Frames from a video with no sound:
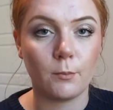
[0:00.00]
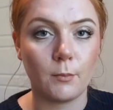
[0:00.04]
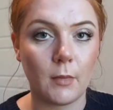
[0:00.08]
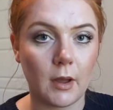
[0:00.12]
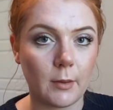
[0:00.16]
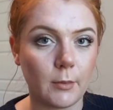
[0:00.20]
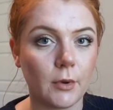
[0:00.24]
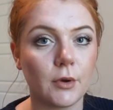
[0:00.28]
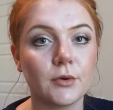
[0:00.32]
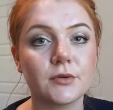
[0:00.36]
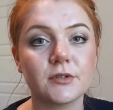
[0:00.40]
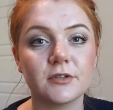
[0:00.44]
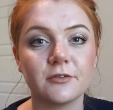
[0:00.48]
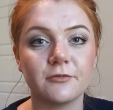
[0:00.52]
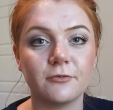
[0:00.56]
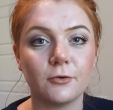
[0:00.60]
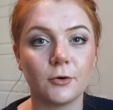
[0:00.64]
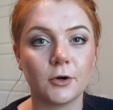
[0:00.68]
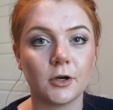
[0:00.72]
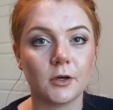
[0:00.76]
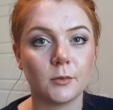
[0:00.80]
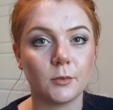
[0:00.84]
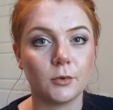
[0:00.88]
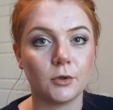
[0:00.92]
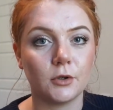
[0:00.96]
My most
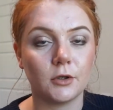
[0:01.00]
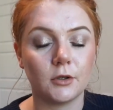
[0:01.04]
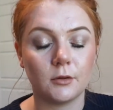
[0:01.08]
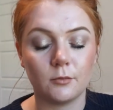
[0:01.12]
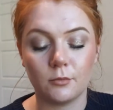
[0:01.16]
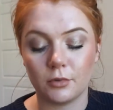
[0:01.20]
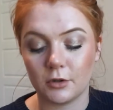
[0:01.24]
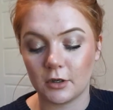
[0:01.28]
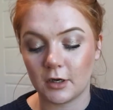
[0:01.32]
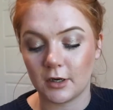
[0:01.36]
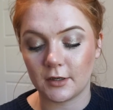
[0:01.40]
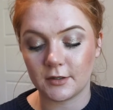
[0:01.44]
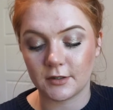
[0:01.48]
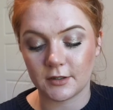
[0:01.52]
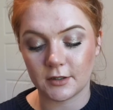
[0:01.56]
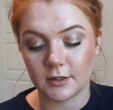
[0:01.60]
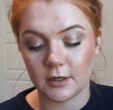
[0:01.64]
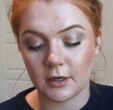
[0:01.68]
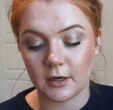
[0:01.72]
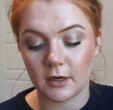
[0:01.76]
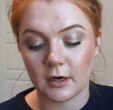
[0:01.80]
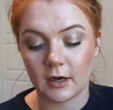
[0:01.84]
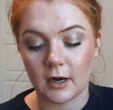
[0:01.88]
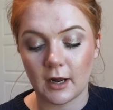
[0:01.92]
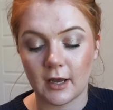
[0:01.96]
affordable
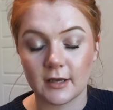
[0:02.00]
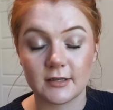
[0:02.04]
bronzer